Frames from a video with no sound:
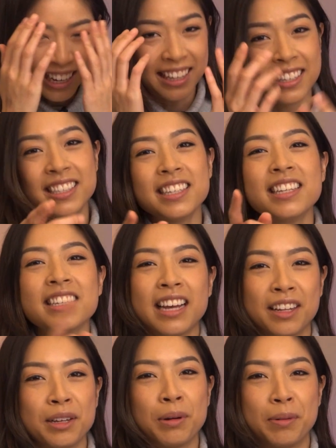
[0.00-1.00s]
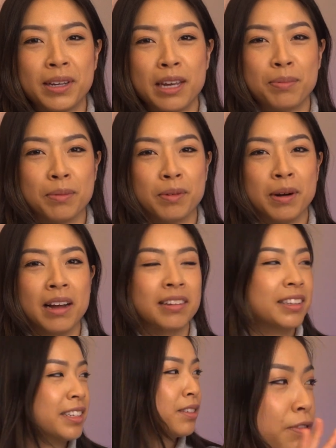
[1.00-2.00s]
Yeah, this is exactly why we keep him
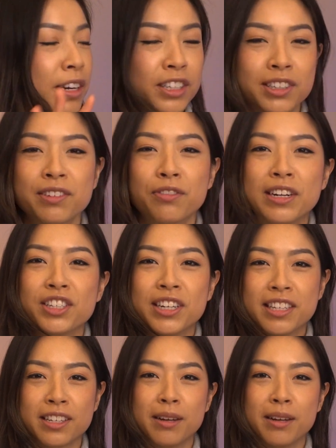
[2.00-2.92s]
around. This French, Frenchness